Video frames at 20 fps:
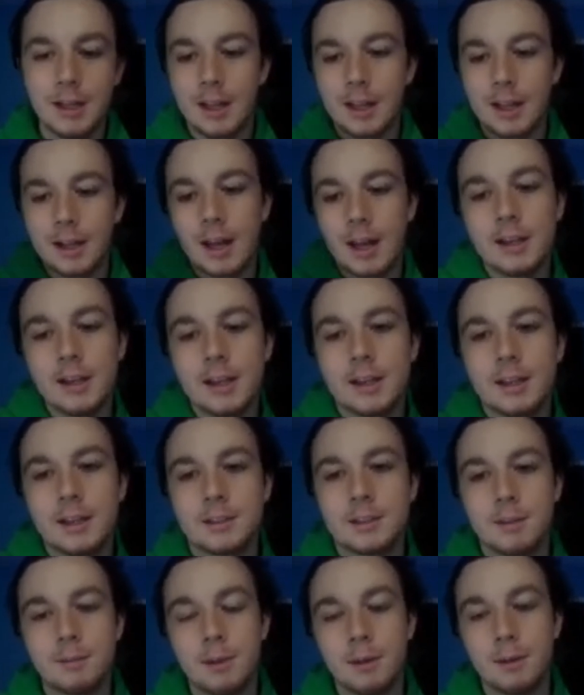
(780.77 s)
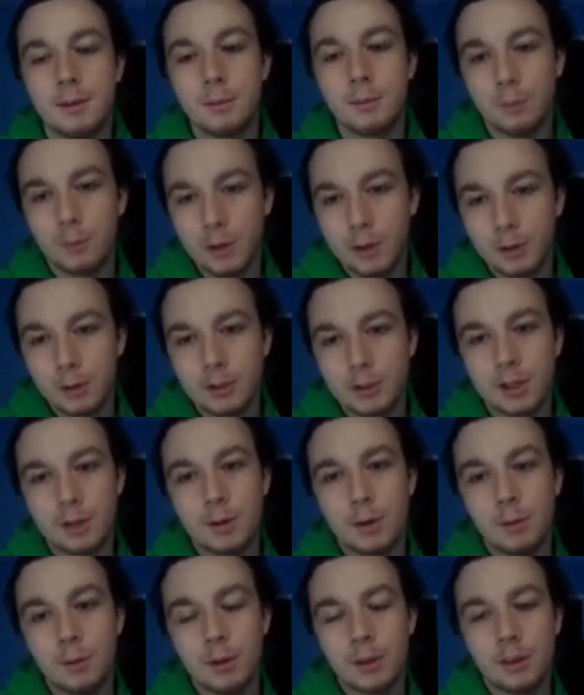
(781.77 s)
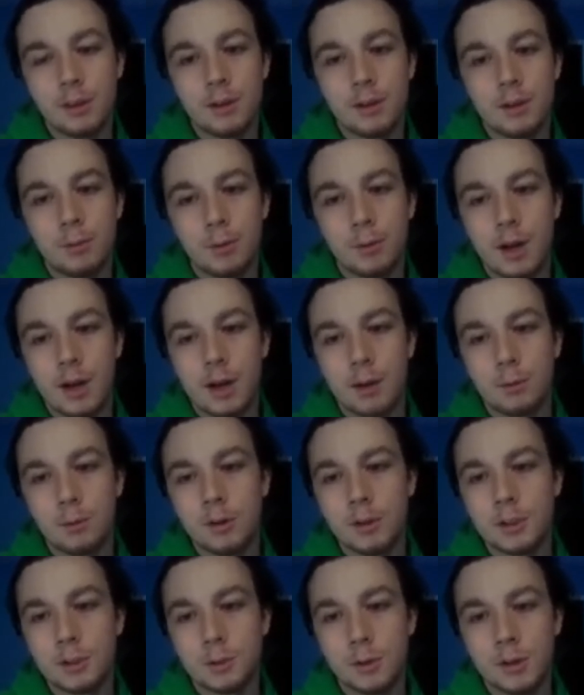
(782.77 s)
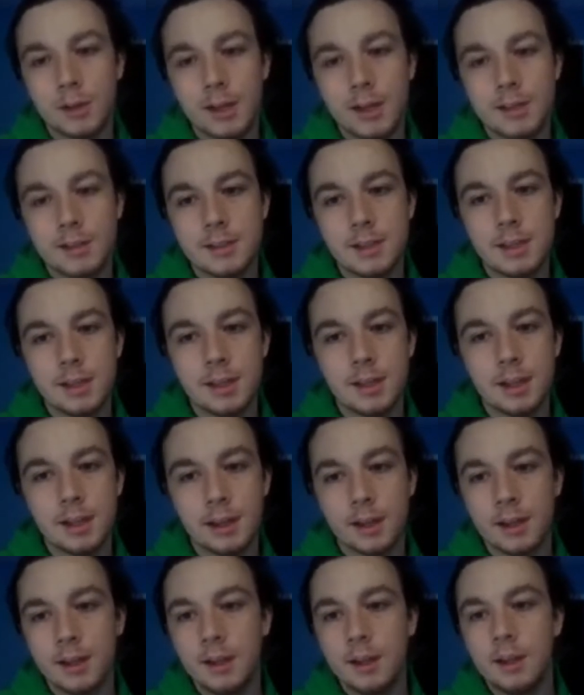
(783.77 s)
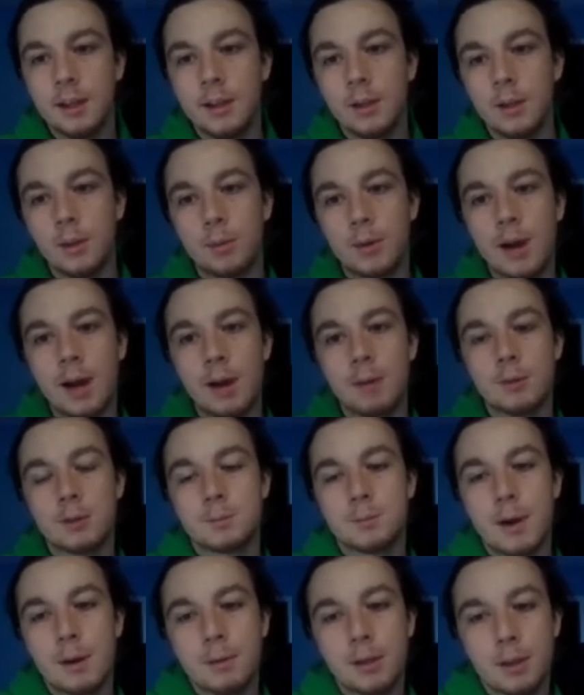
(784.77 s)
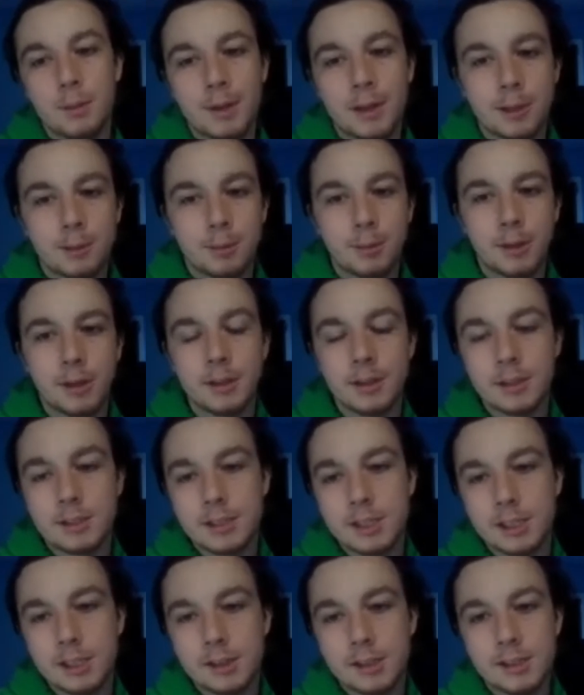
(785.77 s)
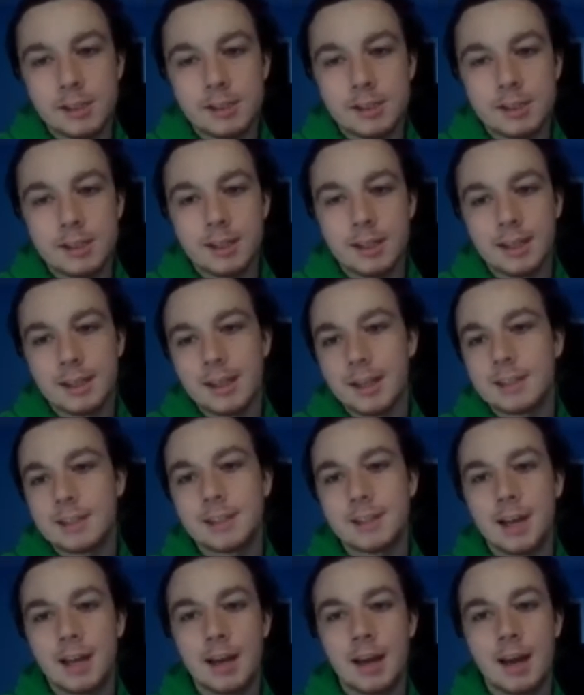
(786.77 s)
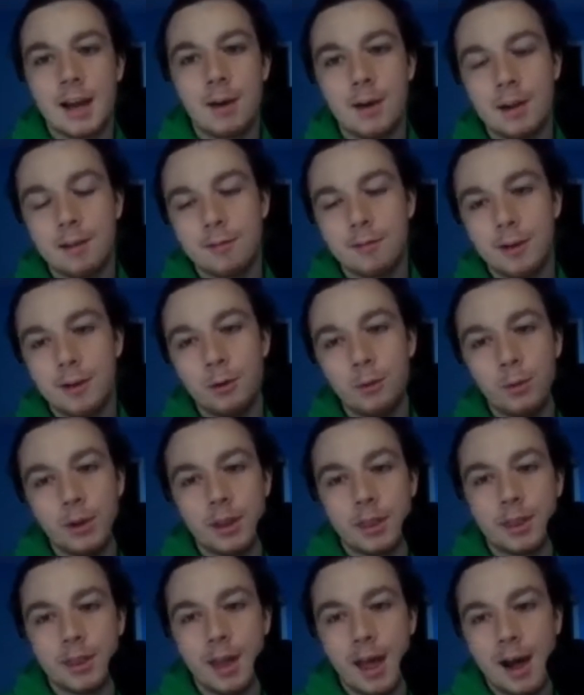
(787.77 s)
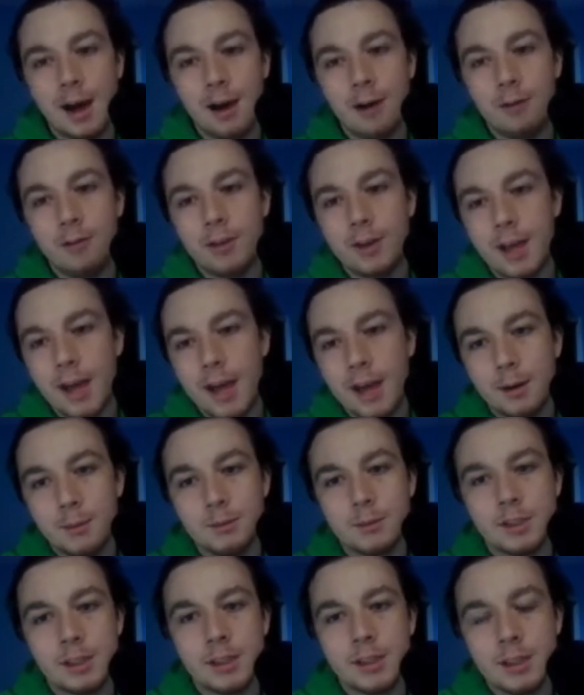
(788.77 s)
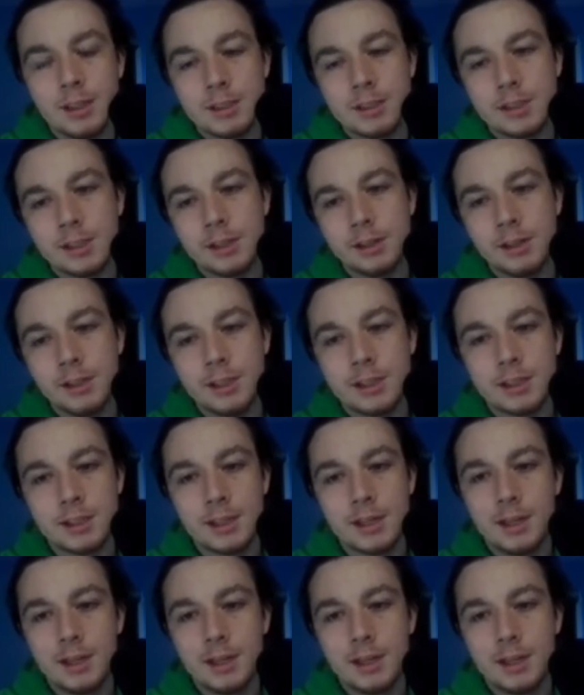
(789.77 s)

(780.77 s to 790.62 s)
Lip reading: kind of like something where you were talking about with the LeBron one in 2018, like LeBron was probably the best player in the series. Like that's kind of how I felt with Alvin Adams in this series.